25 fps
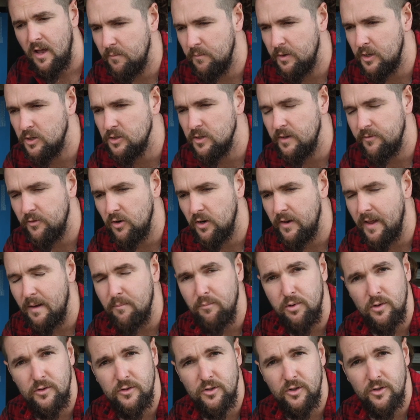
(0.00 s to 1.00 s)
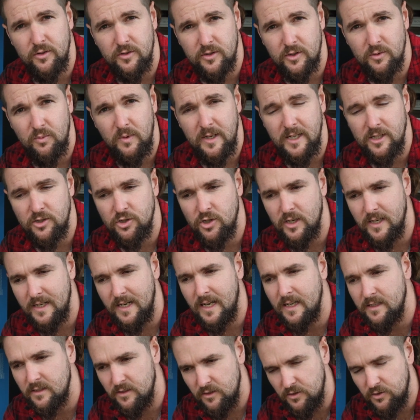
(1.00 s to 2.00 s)
Because I've got that Bluetooth switch
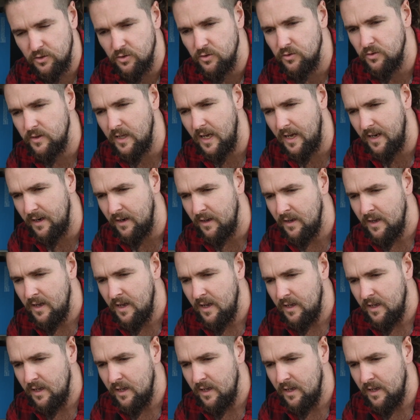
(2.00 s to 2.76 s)
connected to that